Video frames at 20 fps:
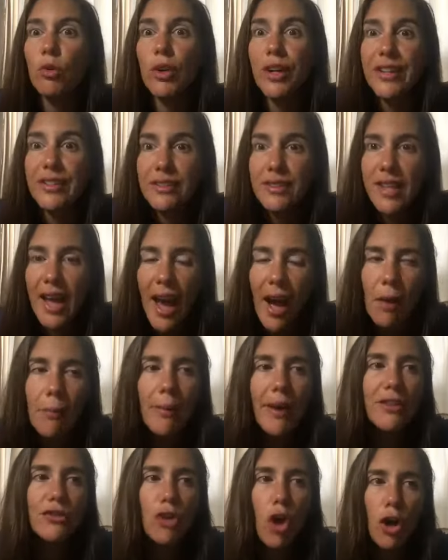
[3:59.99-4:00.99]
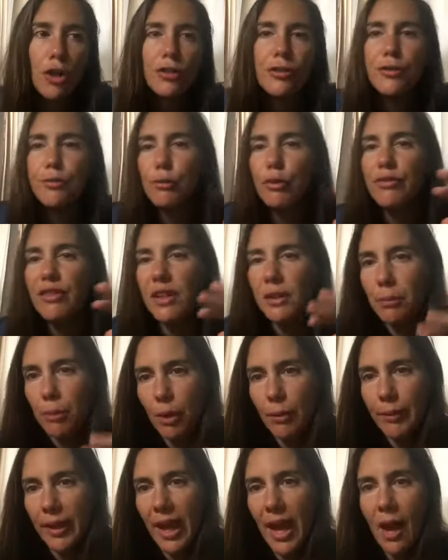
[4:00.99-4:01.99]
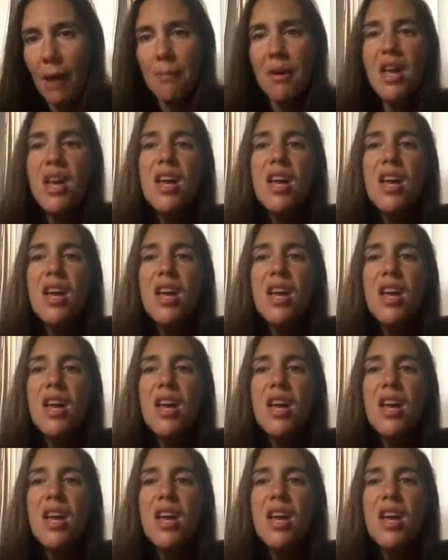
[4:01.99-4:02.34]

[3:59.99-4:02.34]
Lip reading: in town. My daughter's moving to Birmingham.